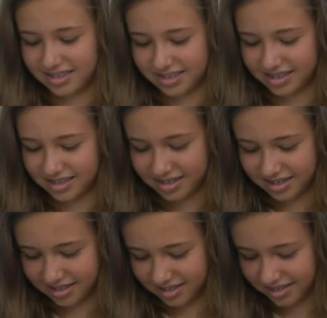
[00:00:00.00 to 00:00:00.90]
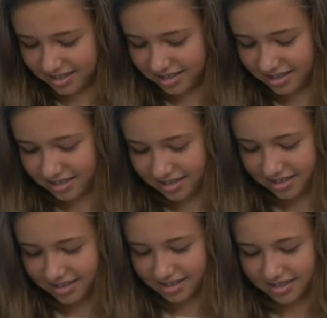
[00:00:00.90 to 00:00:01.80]

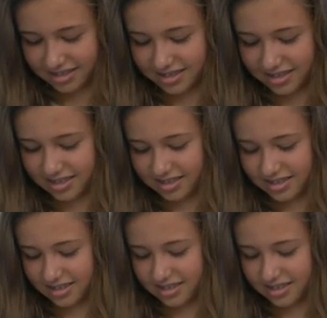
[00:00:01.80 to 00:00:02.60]
[no speech]